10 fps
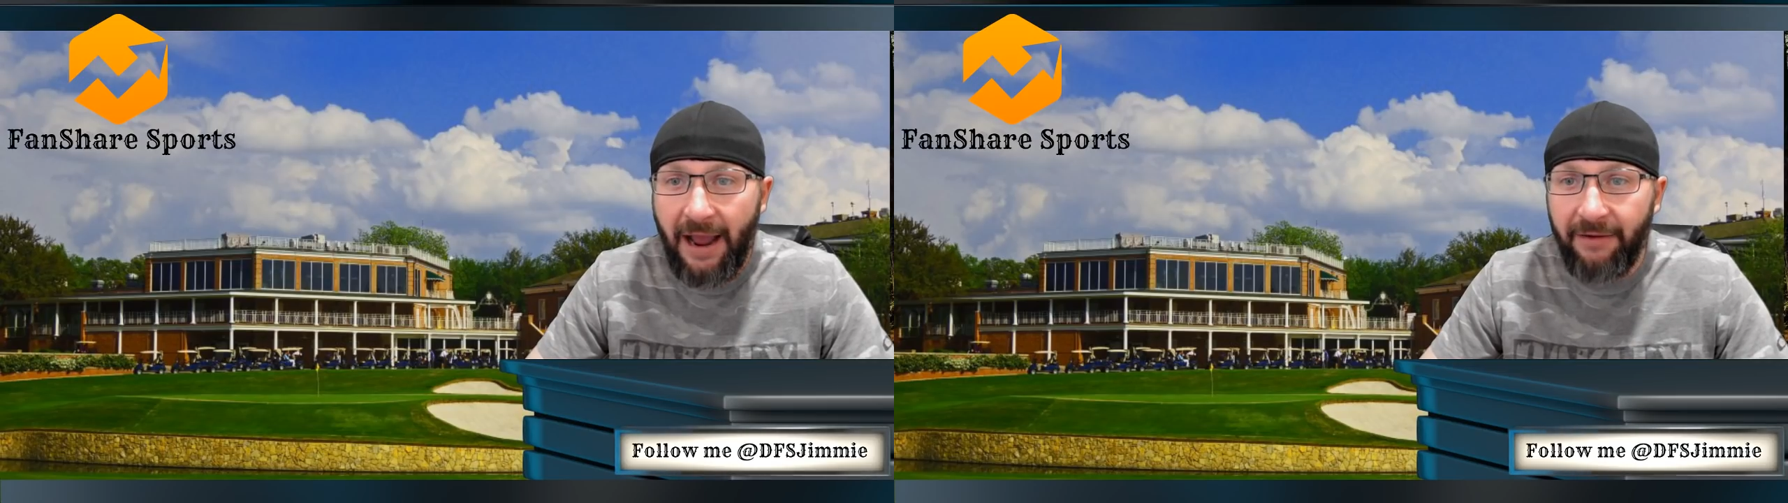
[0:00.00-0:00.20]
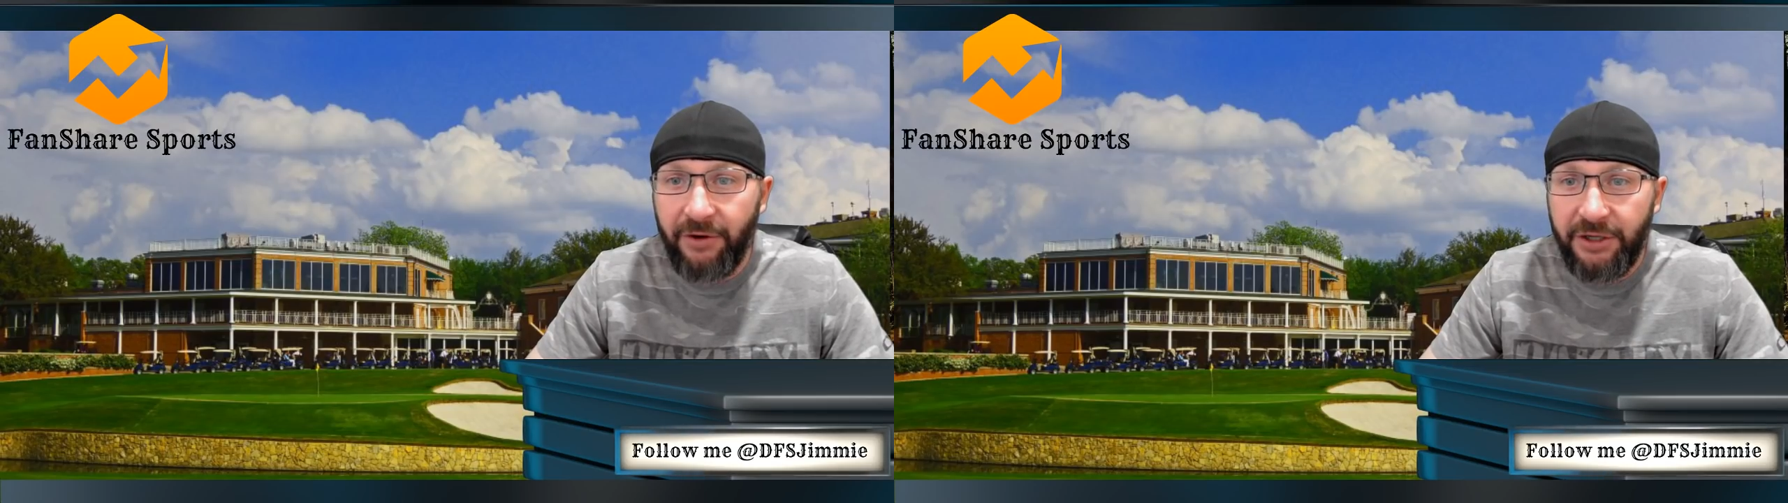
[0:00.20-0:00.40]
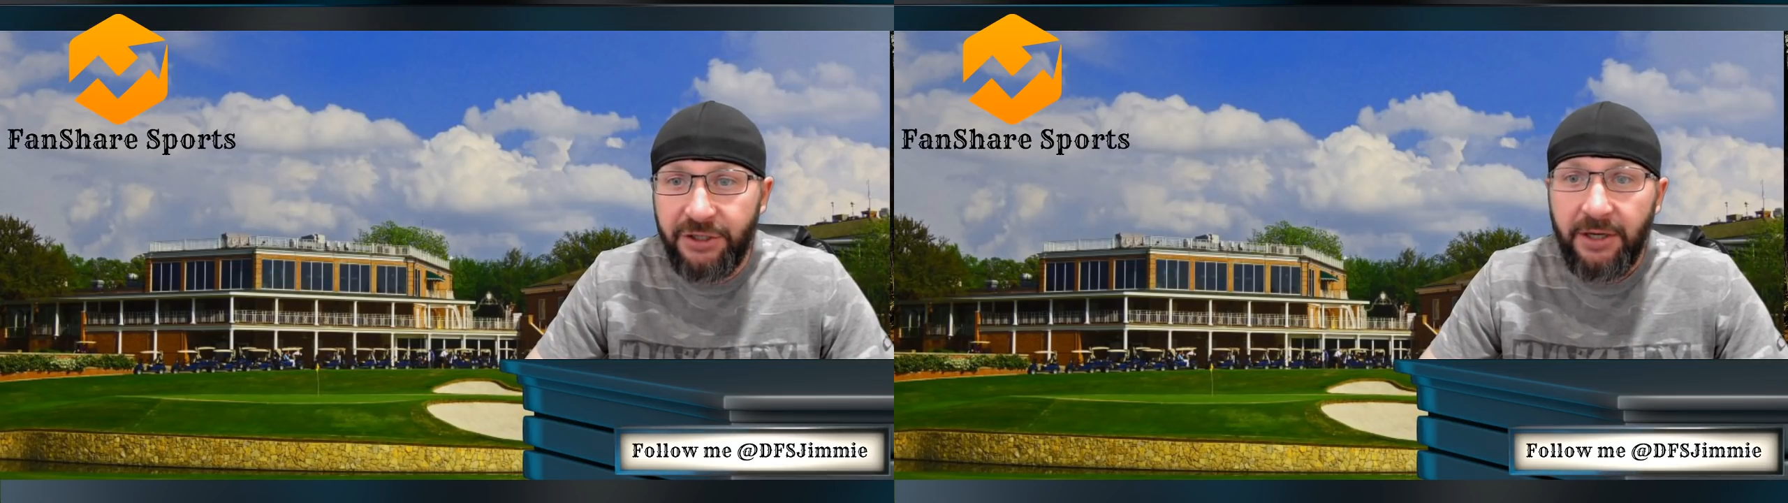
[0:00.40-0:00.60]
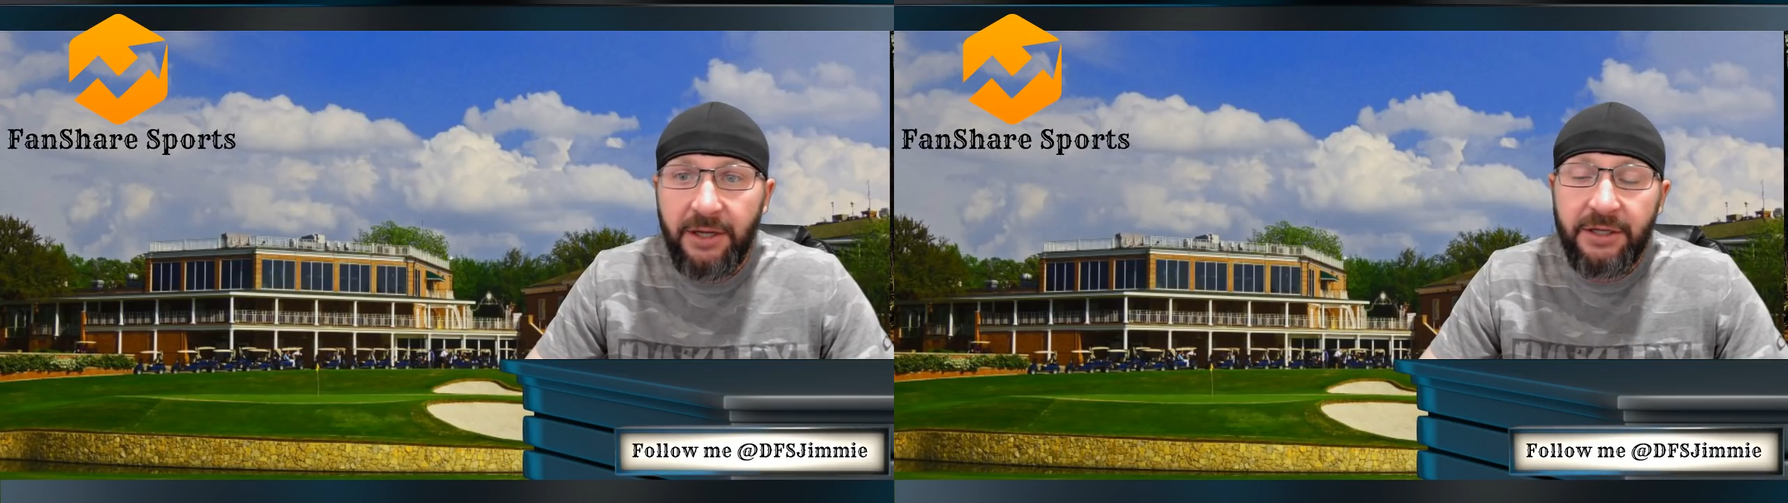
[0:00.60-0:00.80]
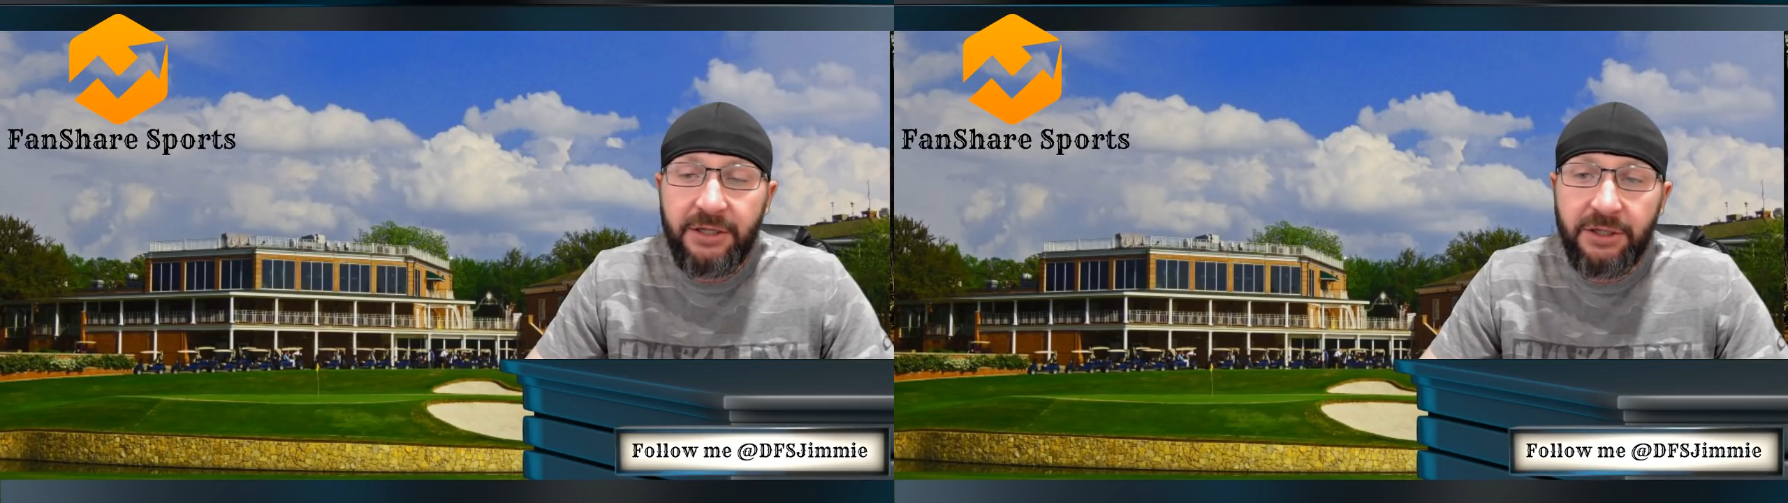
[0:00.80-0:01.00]
average.
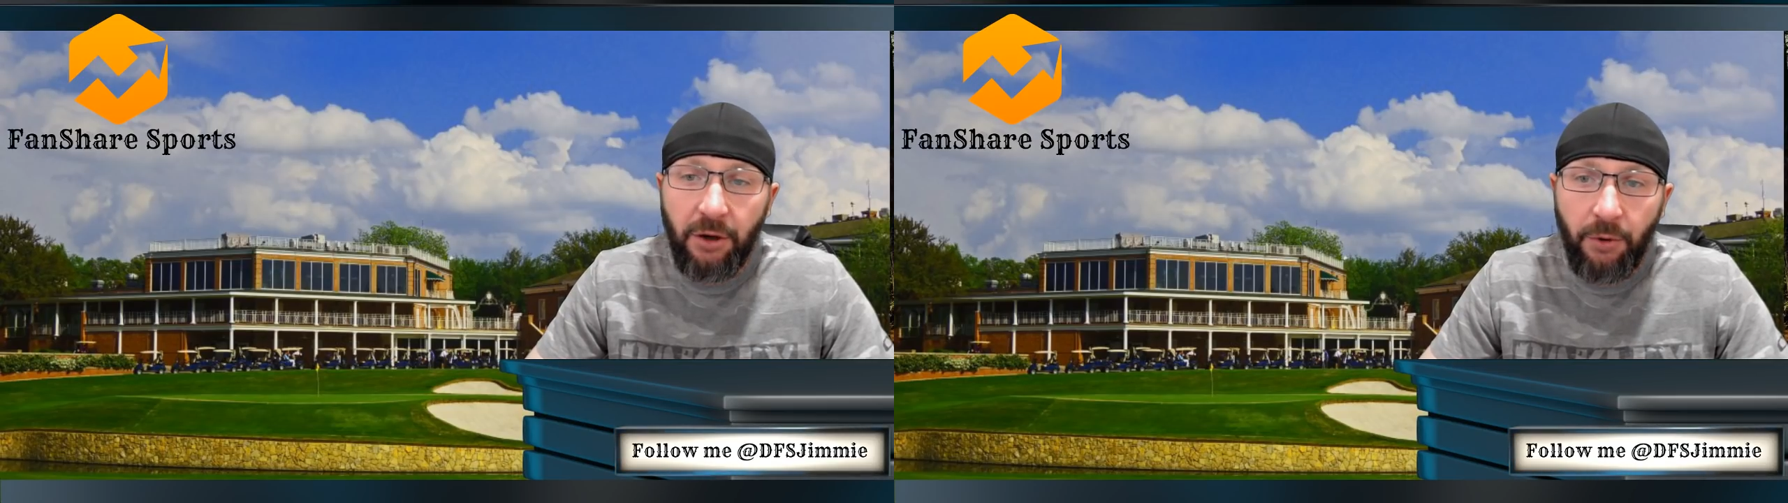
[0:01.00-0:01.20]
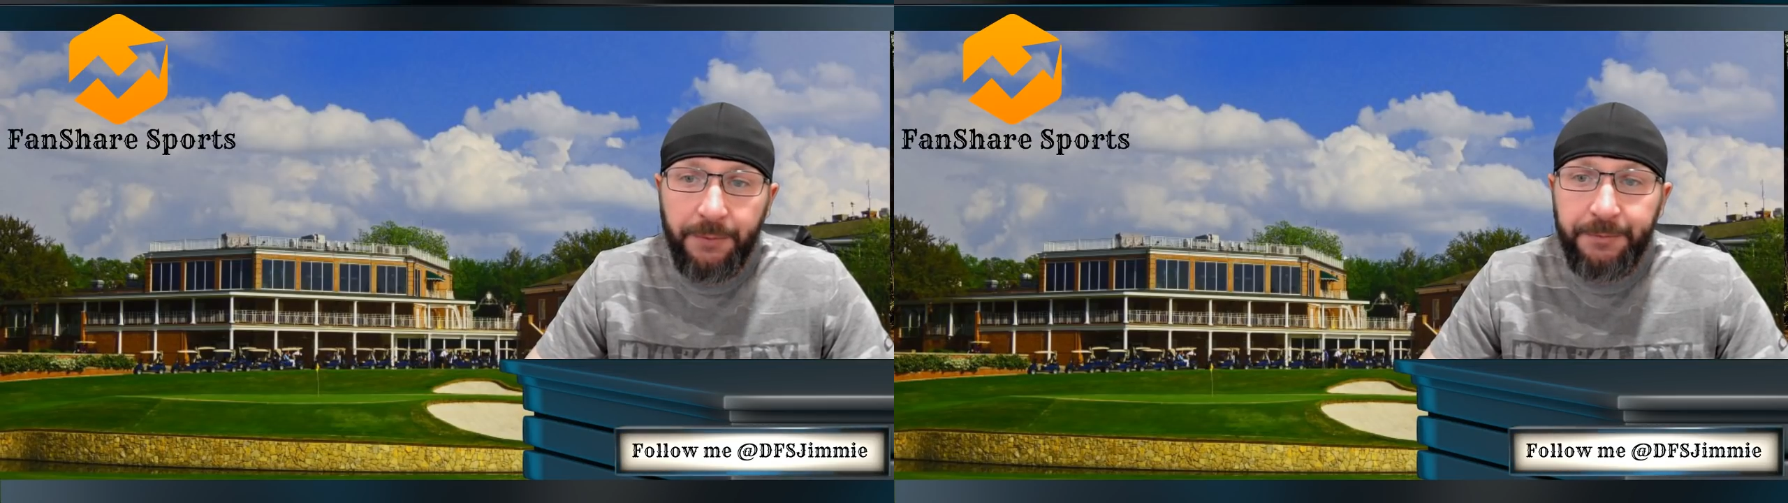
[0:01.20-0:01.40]
So